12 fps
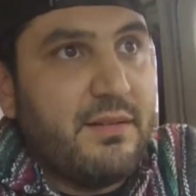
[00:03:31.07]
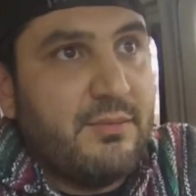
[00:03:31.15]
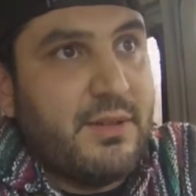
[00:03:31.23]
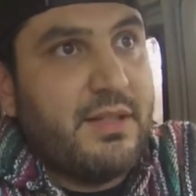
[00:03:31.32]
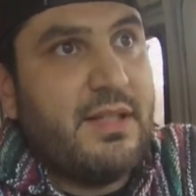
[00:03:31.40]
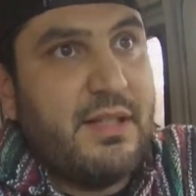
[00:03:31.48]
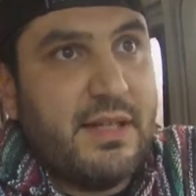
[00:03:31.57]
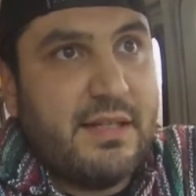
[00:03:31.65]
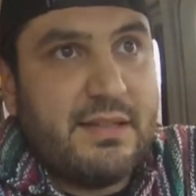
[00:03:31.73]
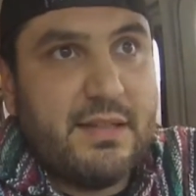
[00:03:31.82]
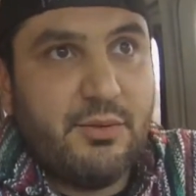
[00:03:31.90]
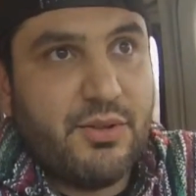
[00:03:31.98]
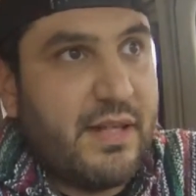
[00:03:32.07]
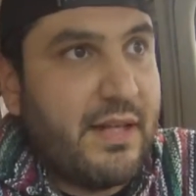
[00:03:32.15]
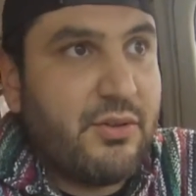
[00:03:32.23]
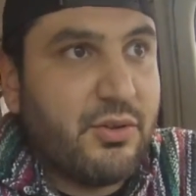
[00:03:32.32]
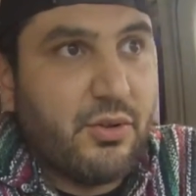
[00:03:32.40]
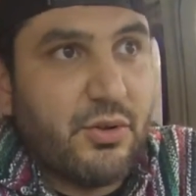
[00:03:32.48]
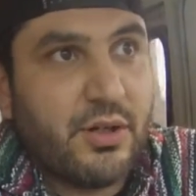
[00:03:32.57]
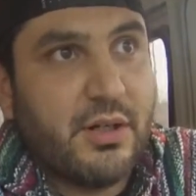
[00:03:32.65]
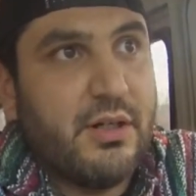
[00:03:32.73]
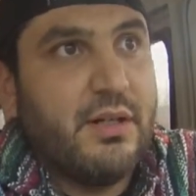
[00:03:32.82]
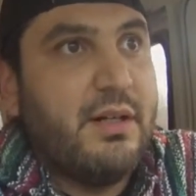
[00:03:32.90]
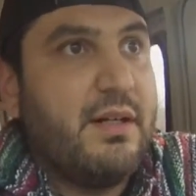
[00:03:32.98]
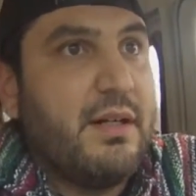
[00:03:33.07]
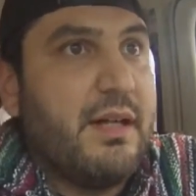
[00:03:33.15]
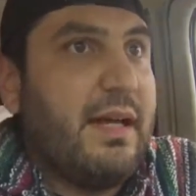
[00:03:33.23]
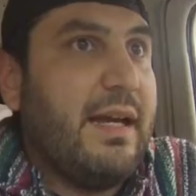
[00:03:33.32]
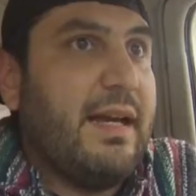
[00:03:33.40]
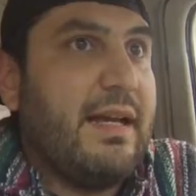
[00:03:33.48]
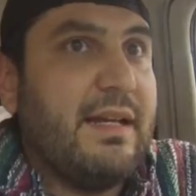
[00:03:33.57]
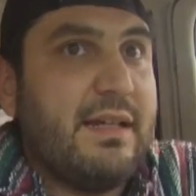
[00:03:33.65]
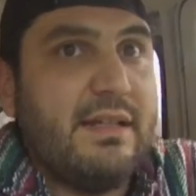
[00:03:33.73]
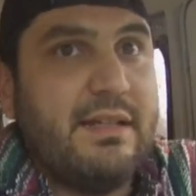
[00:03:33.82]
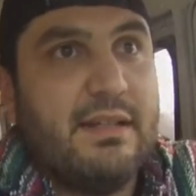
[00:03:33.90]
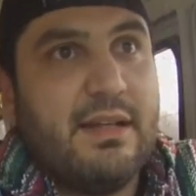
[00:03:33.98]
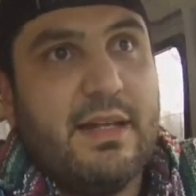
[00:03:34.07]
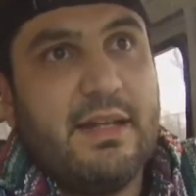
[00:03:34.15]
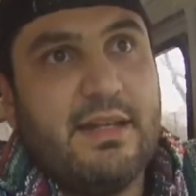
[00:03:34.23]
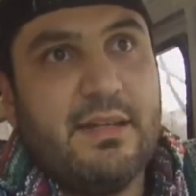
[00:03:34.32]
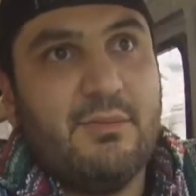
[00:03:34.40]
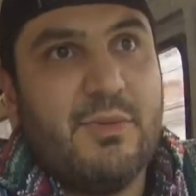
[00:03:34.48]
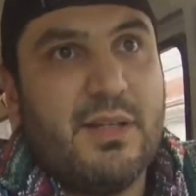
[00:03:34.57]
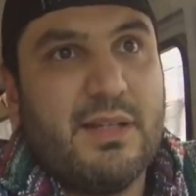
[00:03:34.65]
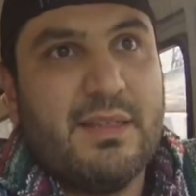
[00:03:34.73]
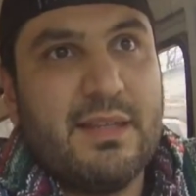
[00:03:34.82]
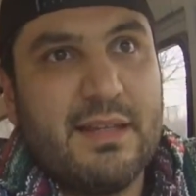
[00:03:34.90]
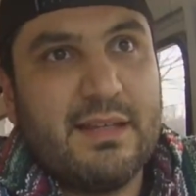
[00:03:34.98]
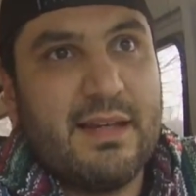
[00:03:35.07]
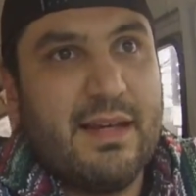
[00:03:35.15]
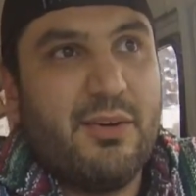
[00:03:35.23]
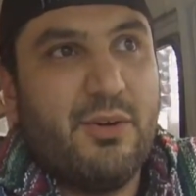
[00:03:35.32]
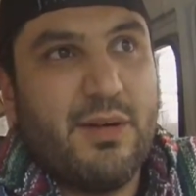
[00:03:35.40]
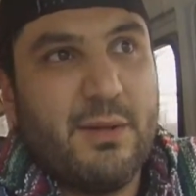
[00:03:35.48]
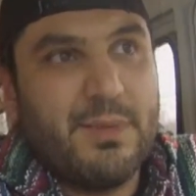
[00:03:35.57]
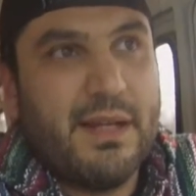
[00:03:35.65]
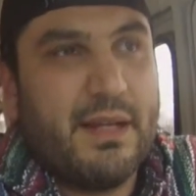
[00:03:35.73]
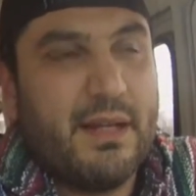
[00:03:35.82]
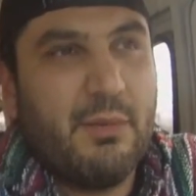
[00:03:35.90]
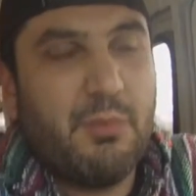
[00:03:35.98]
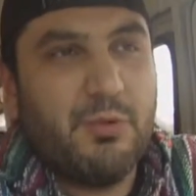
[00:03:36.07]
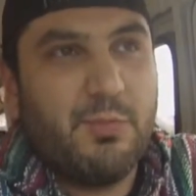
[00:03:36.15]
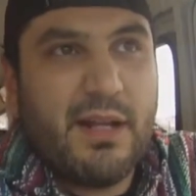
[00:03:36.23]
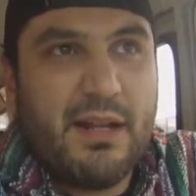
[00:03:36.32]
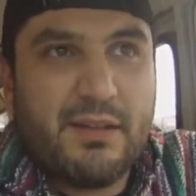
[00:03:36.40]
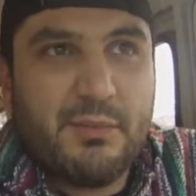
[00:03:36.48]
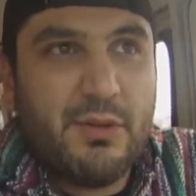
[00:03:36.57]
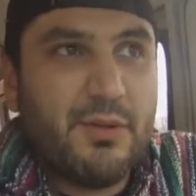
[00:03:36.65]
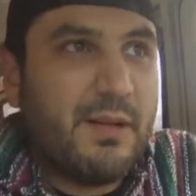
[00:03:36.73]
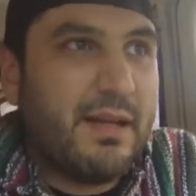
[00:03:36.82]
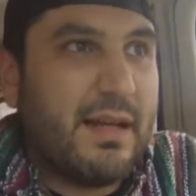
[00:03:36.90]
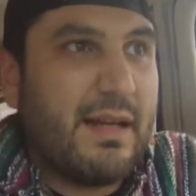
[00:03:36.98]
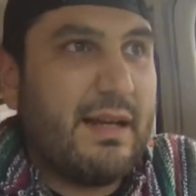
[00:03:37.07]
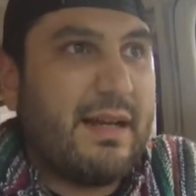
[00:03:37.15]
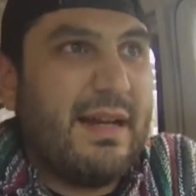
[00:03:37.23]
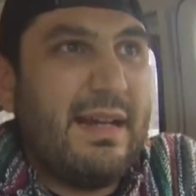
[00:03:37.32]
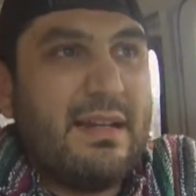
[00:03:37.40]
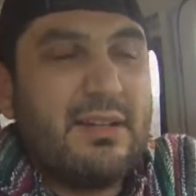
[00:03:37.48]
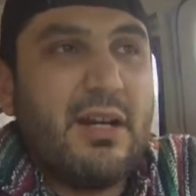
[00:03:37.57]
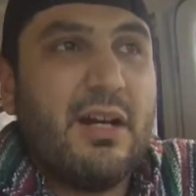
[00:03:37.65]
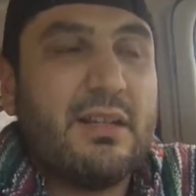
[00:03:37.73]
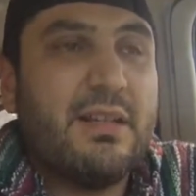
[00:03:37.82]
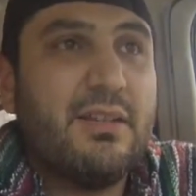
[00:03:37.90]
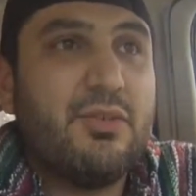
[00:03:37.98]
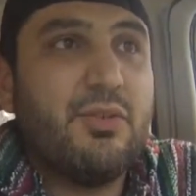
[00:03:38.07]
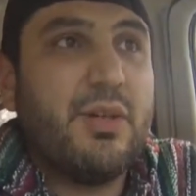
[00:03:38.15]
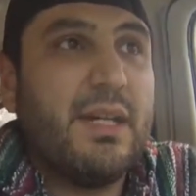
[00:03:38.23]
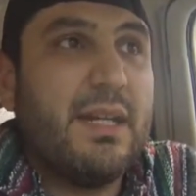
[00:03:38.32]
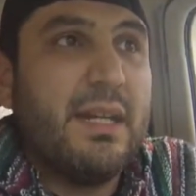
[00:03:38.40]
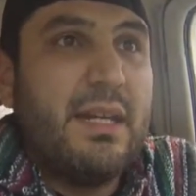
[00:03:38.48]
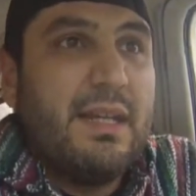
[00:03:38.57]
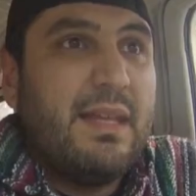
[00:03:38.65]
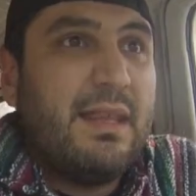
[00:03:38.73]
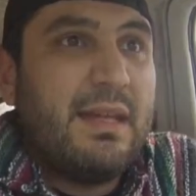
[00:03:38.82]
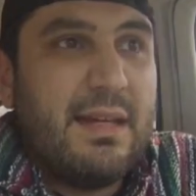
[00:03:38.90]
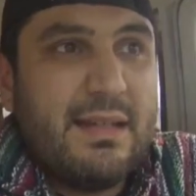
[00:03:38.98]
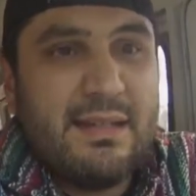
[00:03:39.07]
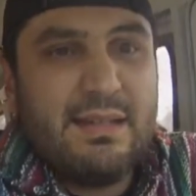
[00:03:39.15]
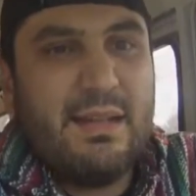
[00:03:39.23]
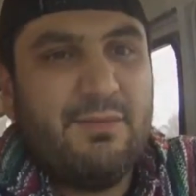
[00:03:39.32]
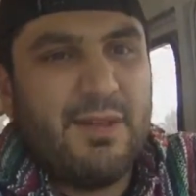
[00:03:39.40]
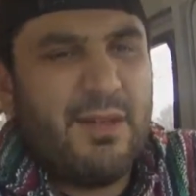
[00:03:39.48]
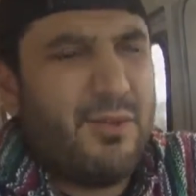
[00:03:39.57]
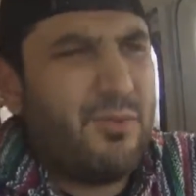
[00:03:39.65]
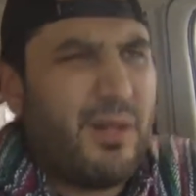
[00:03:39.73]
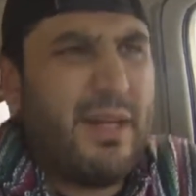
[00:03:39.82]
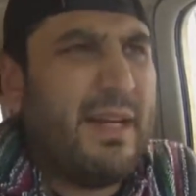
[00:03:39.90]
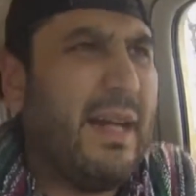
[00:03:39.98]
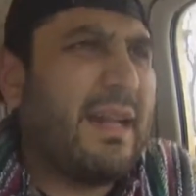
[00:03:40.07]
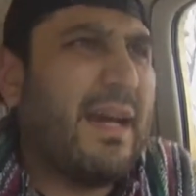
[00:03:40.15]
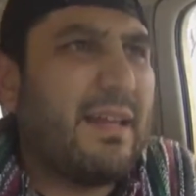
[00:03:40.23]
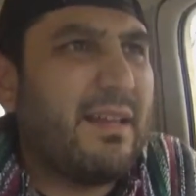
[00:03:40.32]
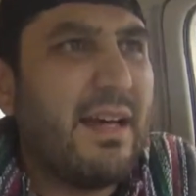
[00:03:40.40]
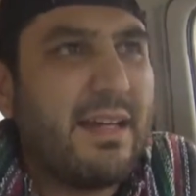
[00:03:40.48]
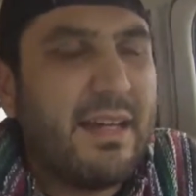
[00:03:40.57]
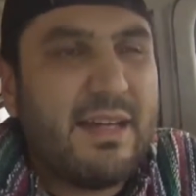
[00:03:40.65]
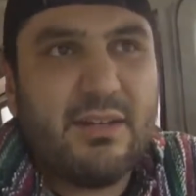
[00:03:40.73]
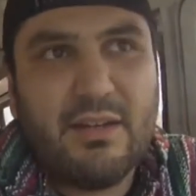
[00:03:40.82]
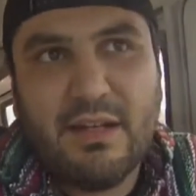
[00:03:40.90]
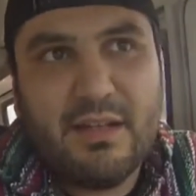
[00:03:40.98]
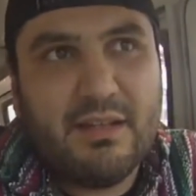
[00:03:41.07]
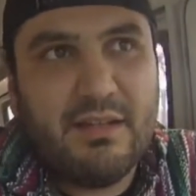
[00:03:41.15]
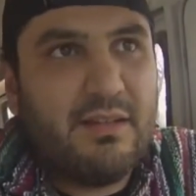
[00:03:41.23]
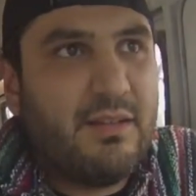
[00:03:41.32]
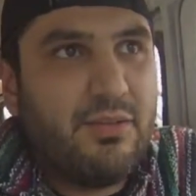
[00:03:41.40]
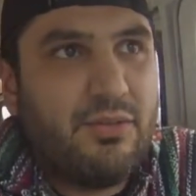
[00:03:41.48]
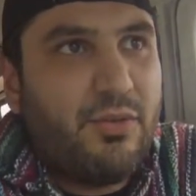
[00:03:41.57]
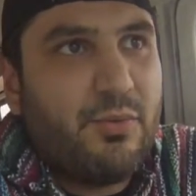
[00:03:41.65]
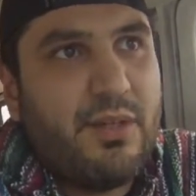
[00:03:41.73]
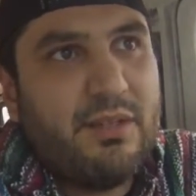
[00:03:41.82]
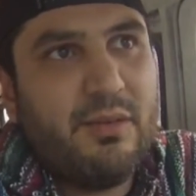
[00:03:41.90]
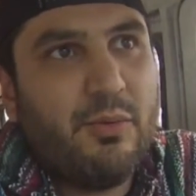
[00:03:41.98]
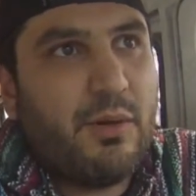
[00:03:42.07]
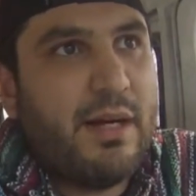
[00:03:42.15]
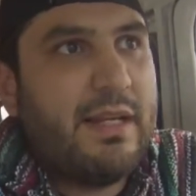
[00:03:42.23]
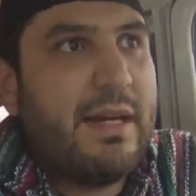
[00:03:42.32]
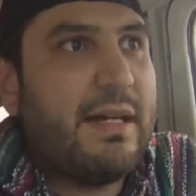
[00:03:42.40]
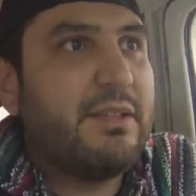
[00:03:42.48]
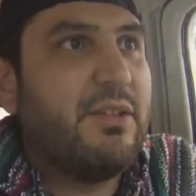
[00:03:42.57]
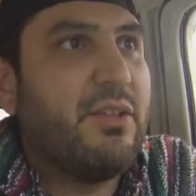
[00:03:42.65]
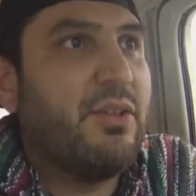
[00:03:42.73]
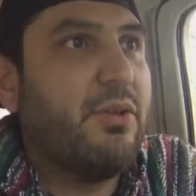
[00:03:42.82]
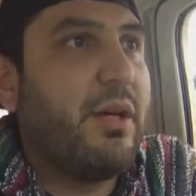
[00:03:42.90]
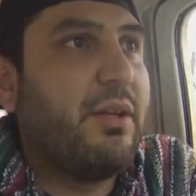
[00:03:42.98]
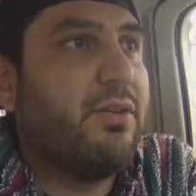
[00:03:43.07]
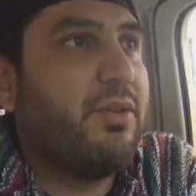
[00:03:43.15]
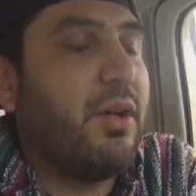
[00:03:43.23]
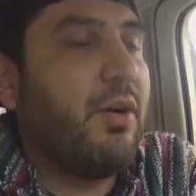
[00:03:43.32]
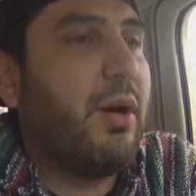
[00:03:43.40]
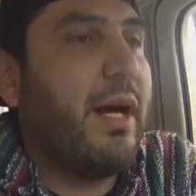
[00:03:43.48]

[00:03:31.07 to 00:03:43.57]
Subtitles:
really liked it. It was an 8-door. And I didn't really think that going to pick it up was plausible. I kind of talked into it. Then I figured, why not? I like it, and there's no reason why not to do it. So